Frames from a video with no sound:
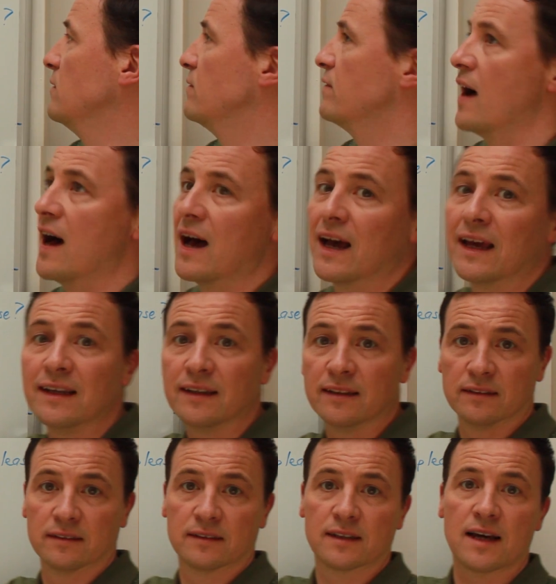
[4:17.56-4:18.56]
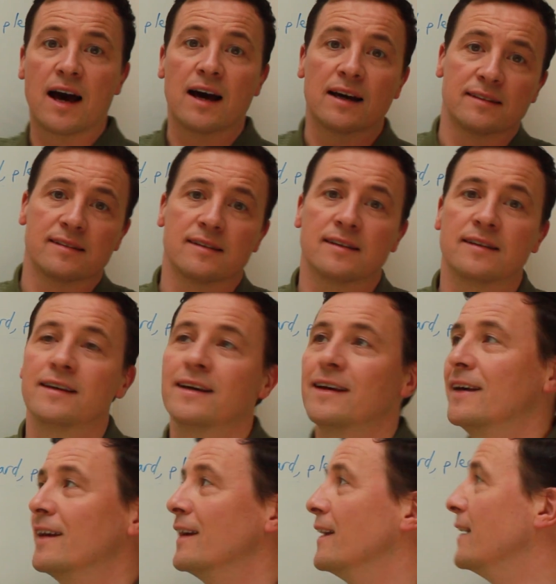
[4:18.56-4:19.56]
Weinkarte
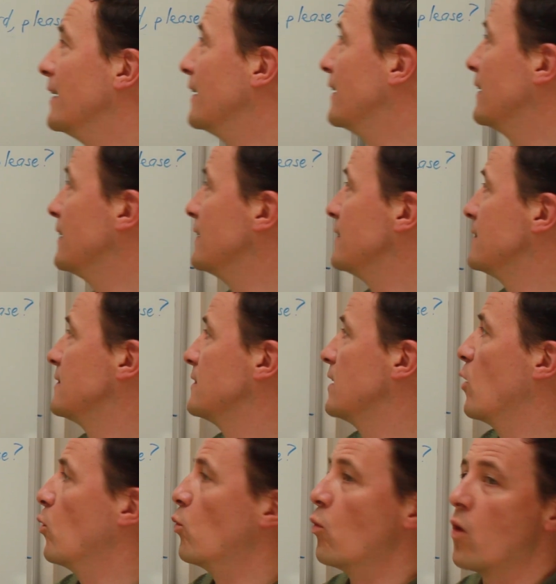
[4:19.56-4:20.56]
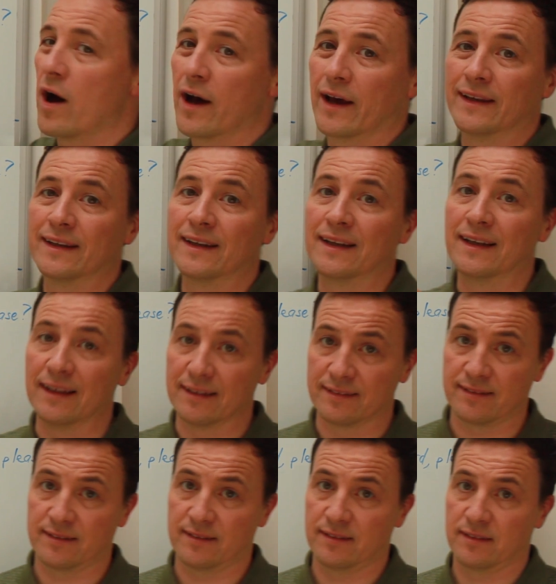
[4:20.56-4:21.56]
is a wine
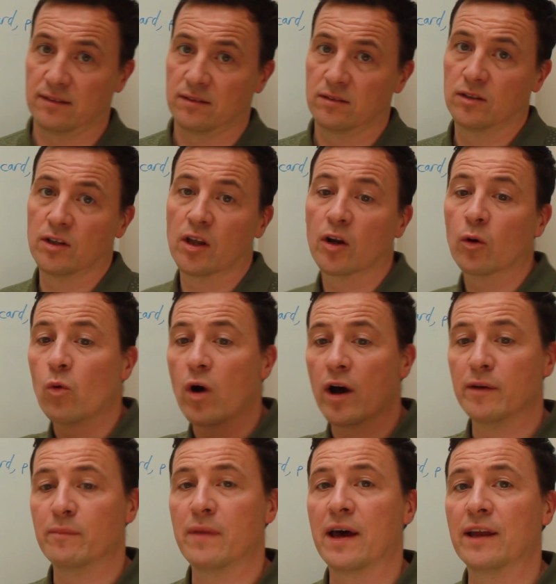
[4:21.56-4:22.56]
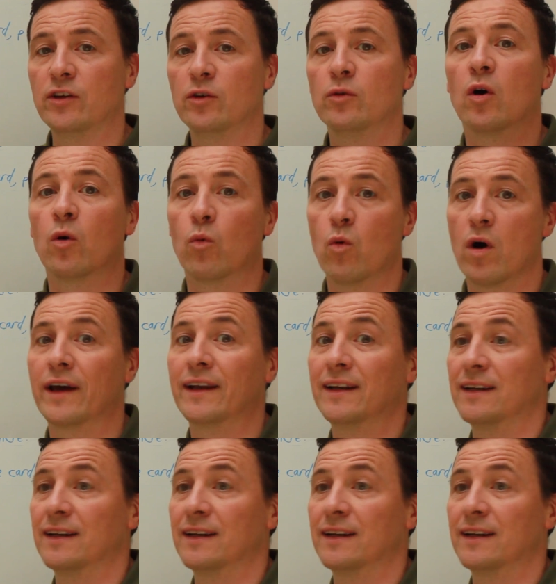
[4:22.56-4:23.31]
list. Not a wine menu, a wine